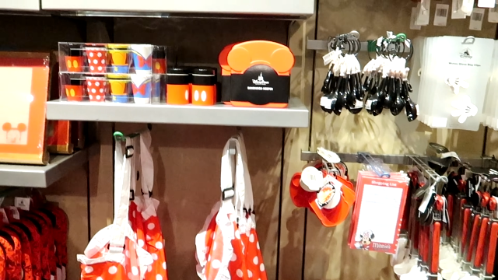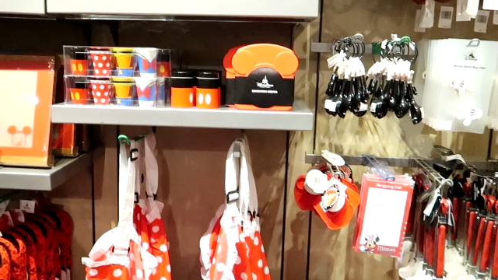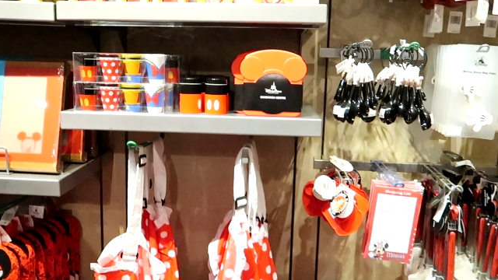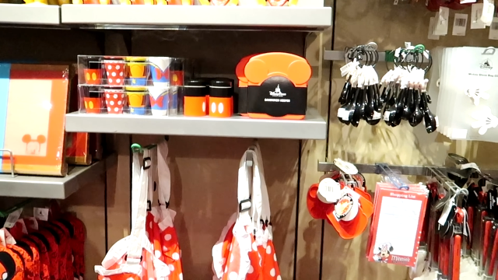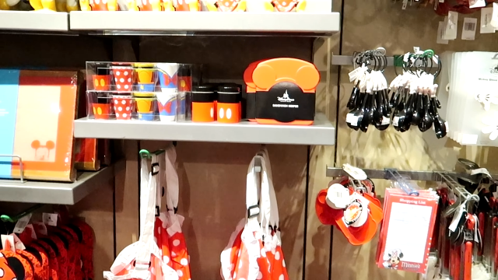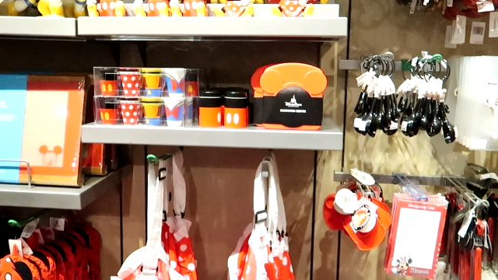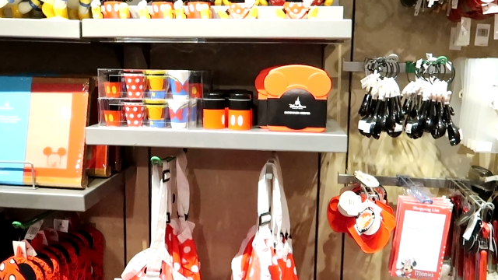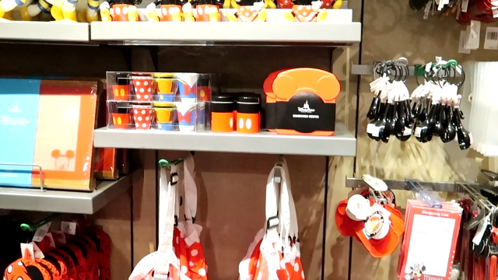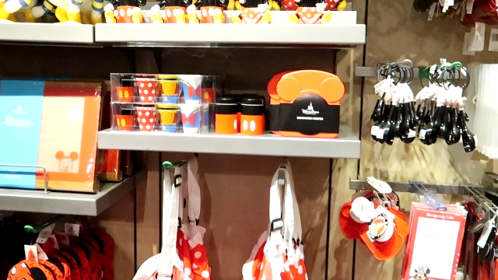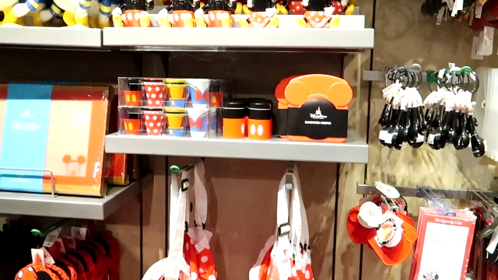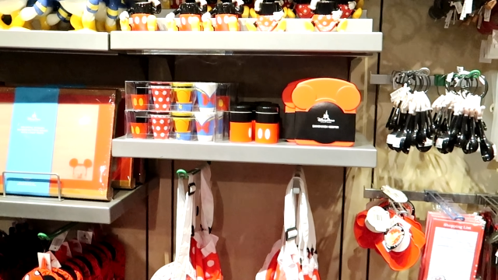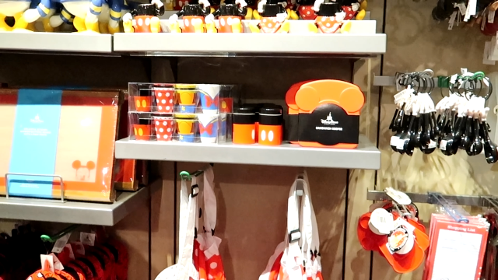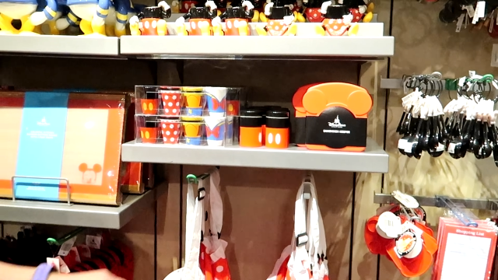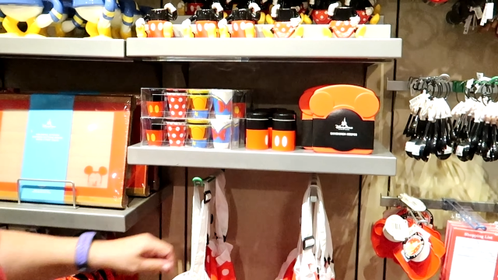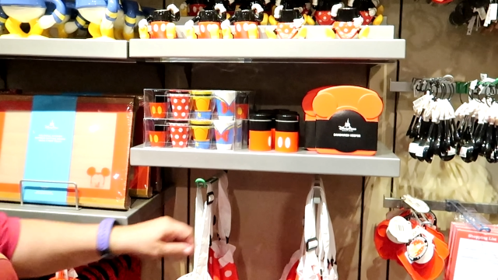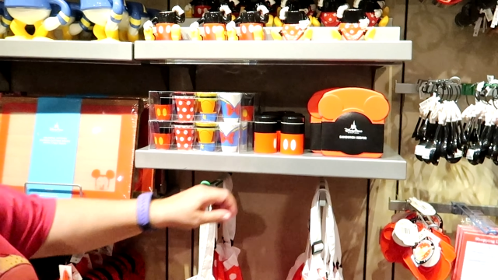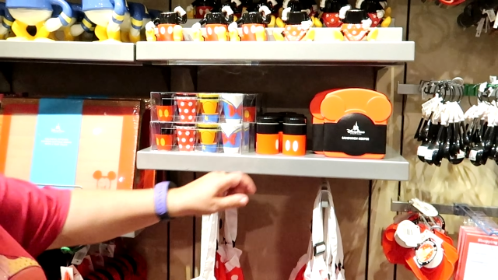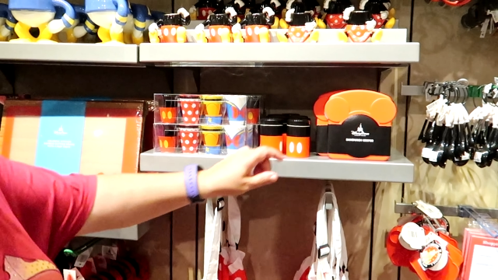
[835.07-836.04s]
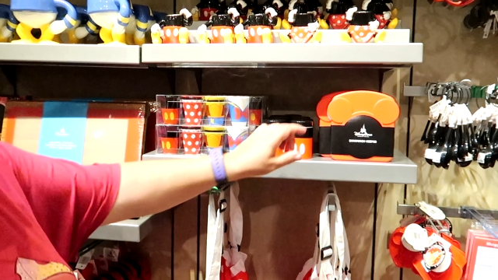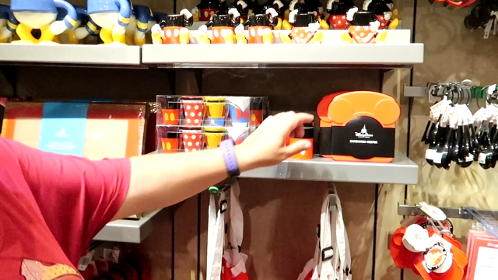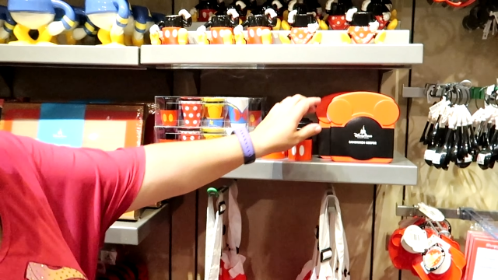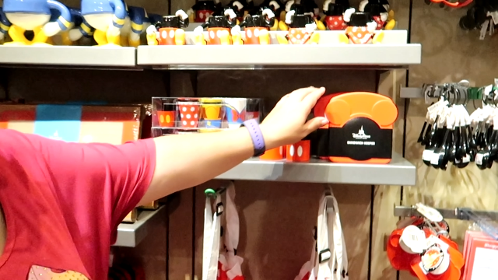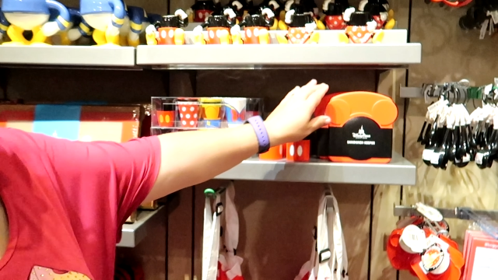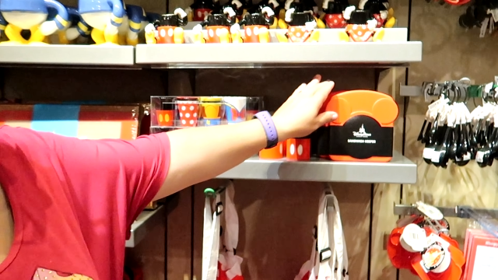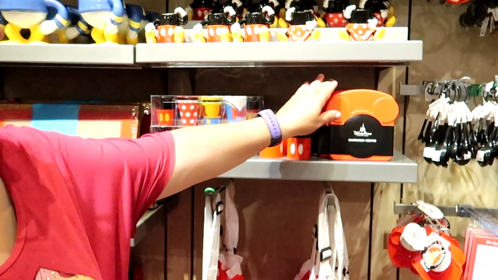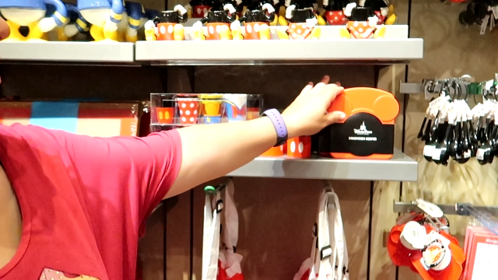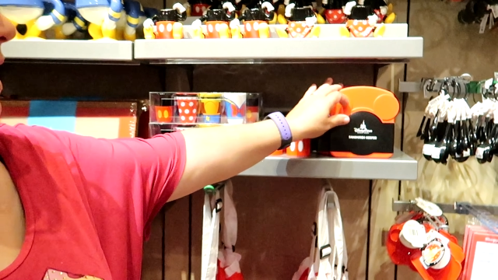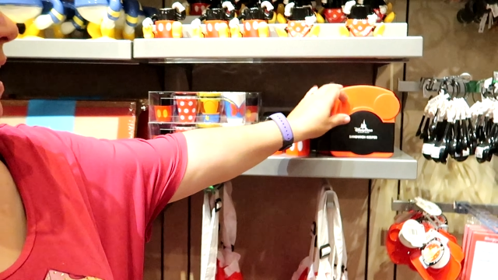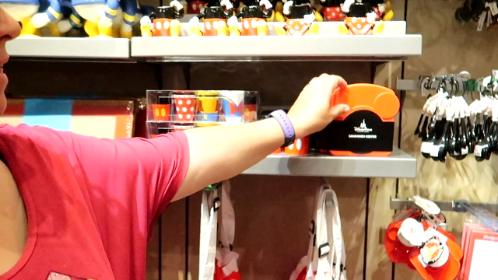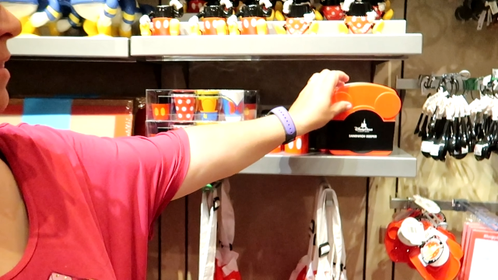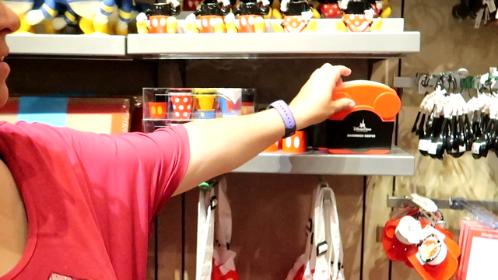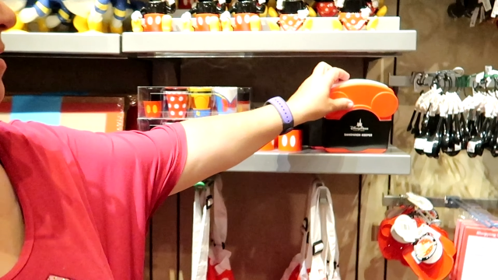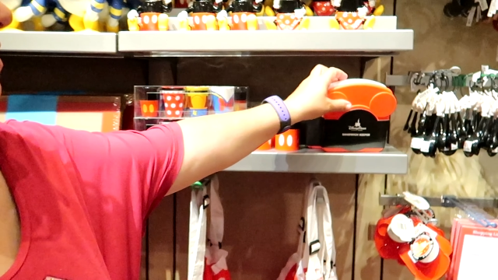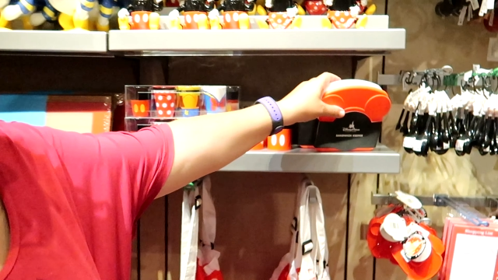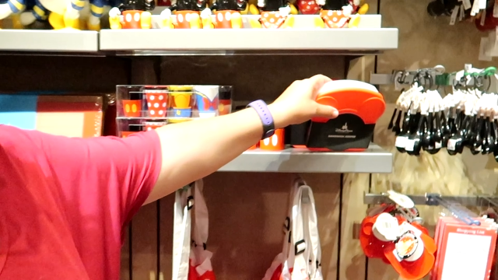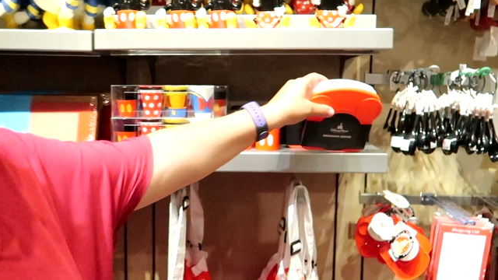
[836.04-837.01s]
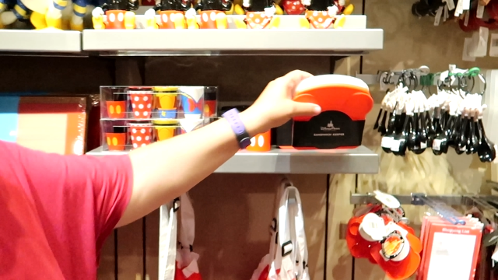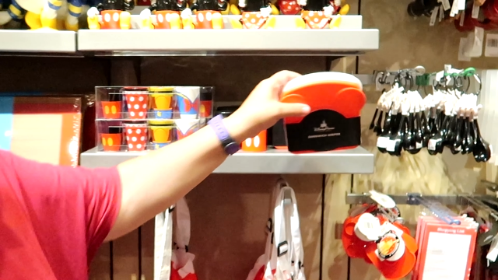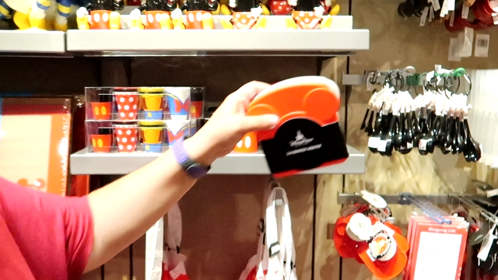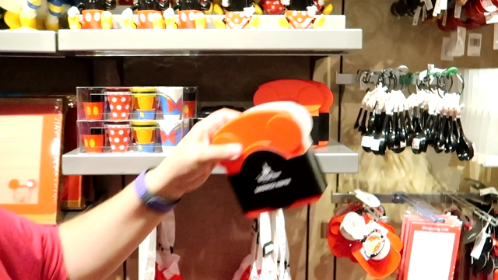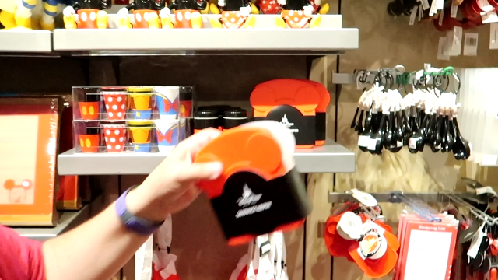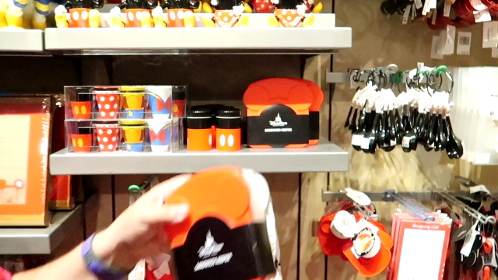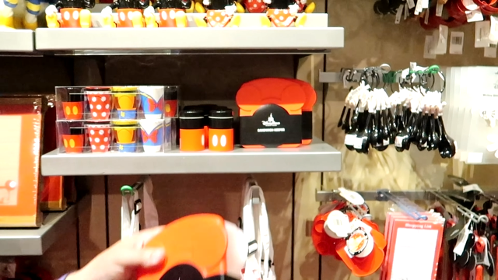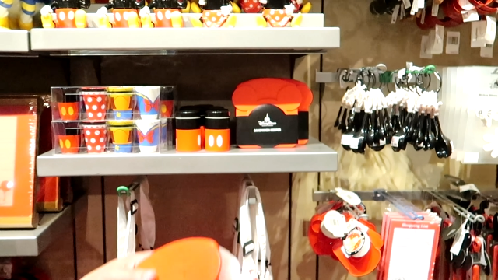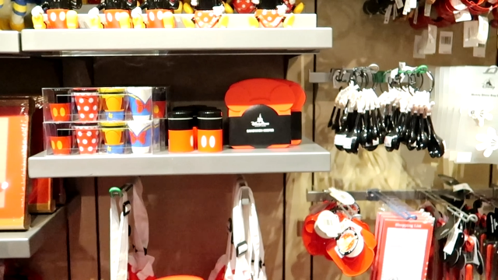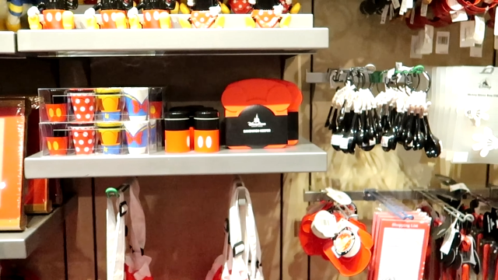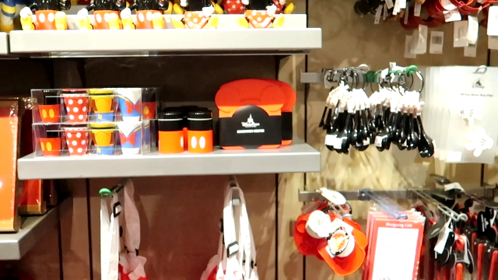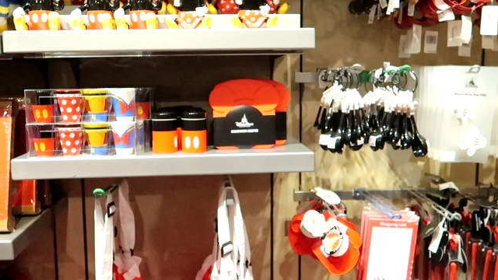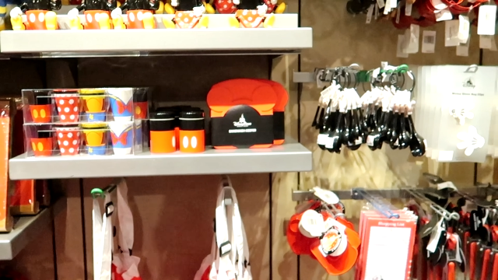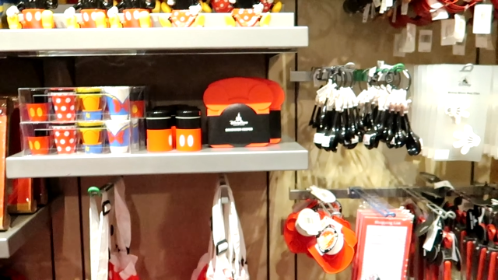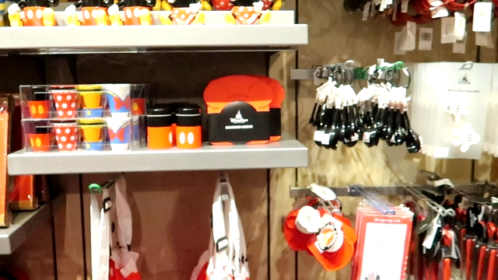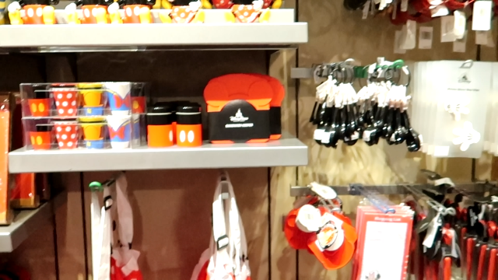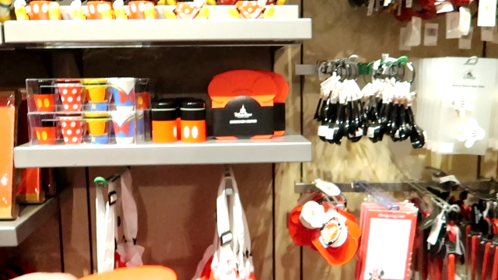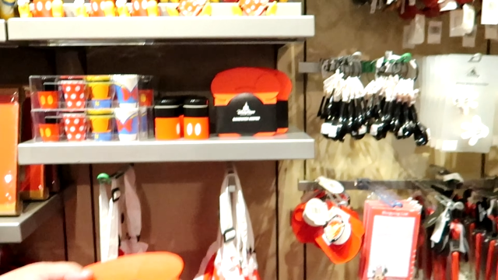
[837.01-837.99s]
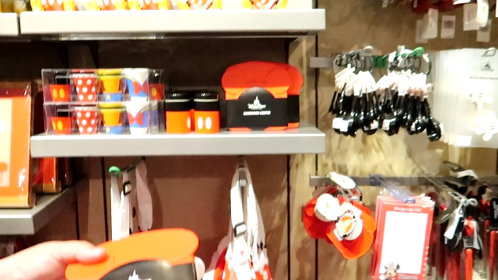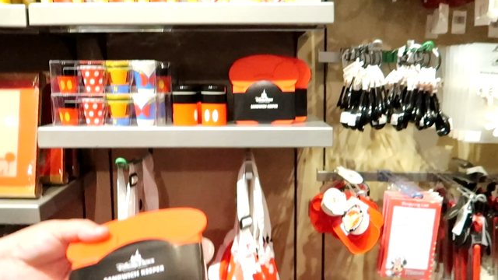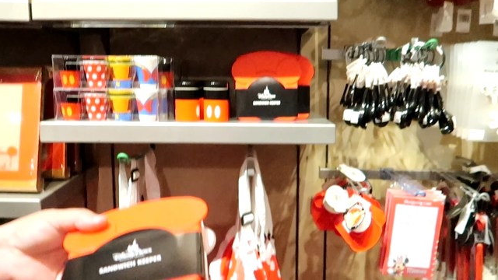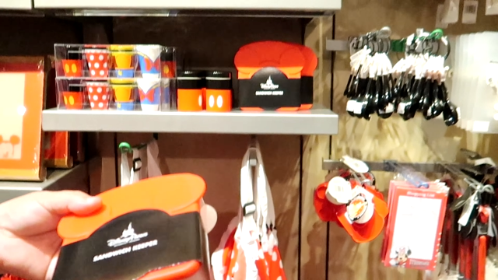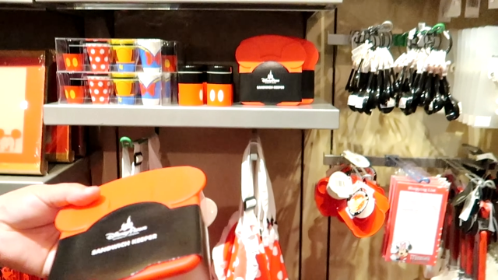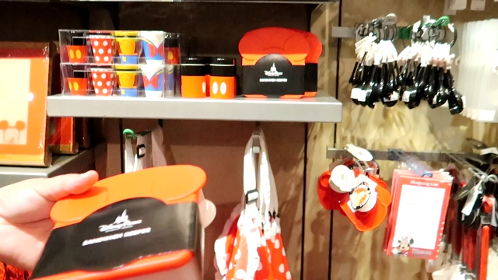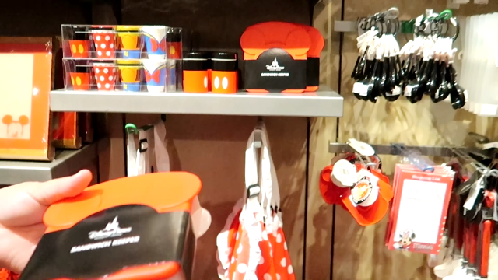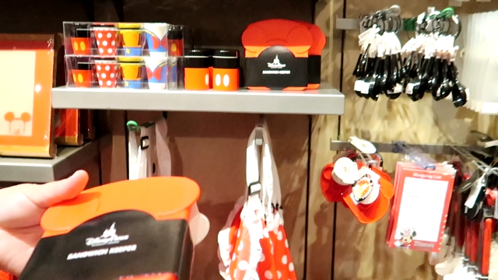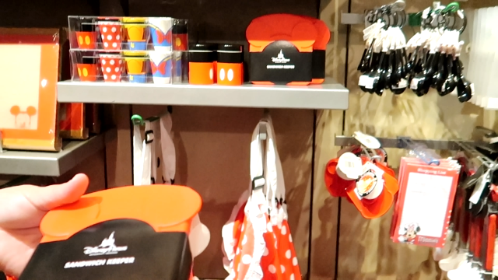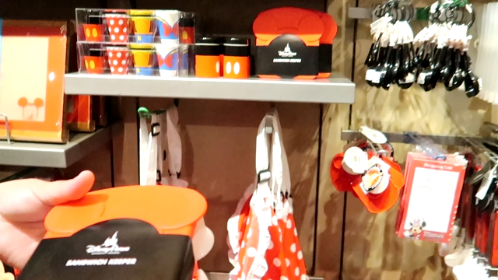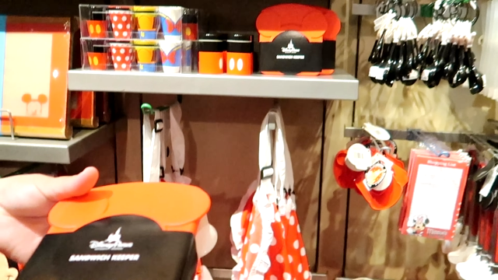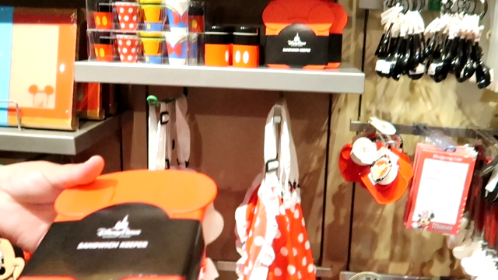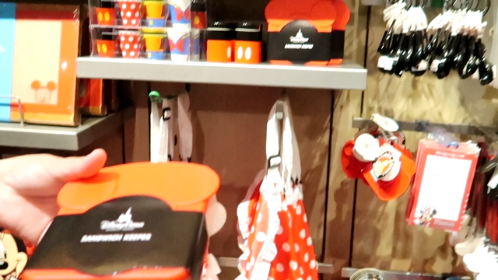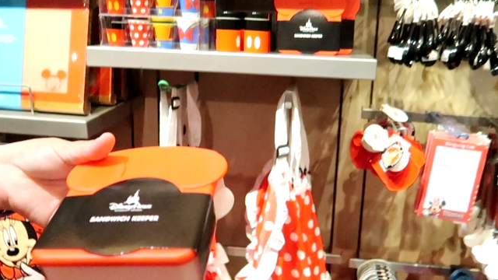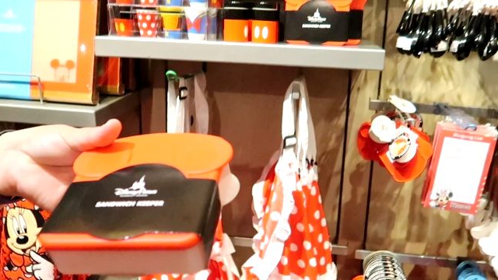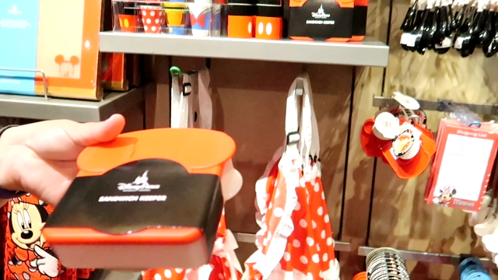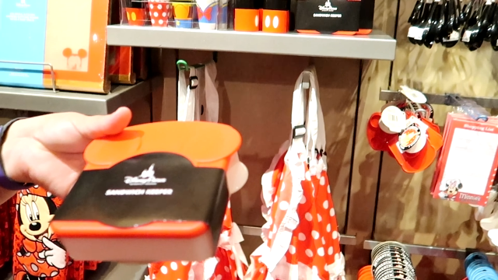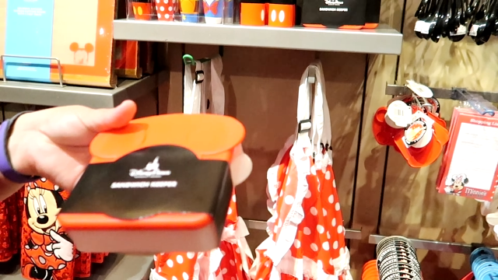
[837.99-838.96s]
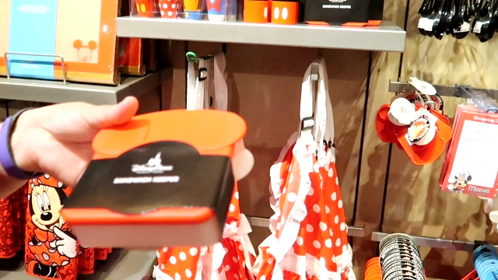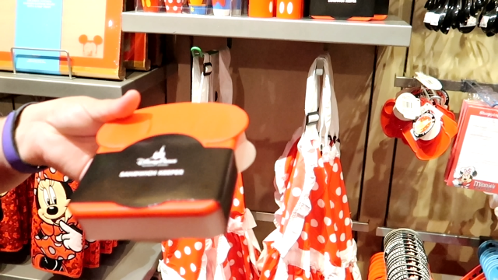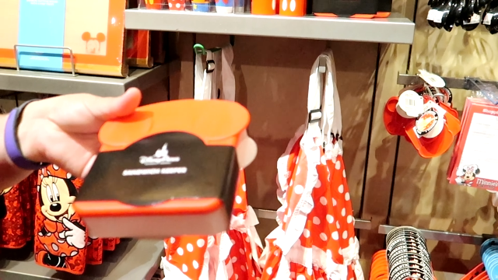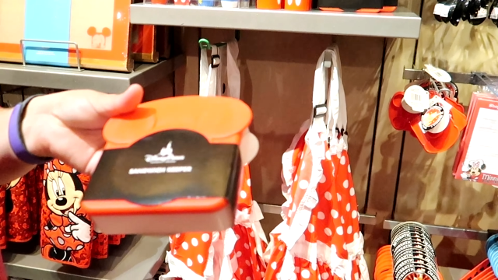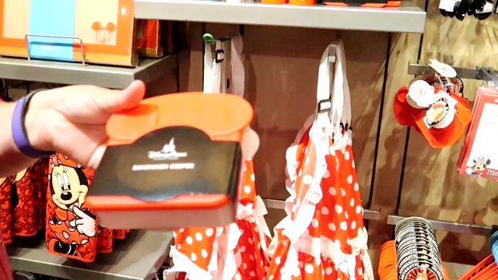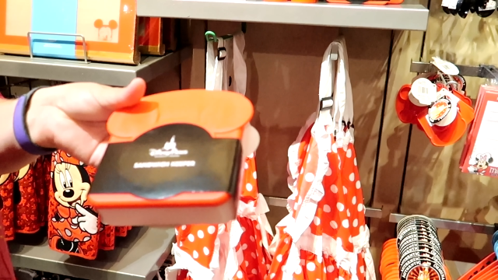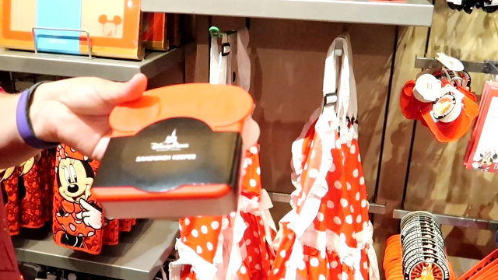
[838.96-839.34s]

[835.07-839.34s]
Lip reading: (no speaker visible)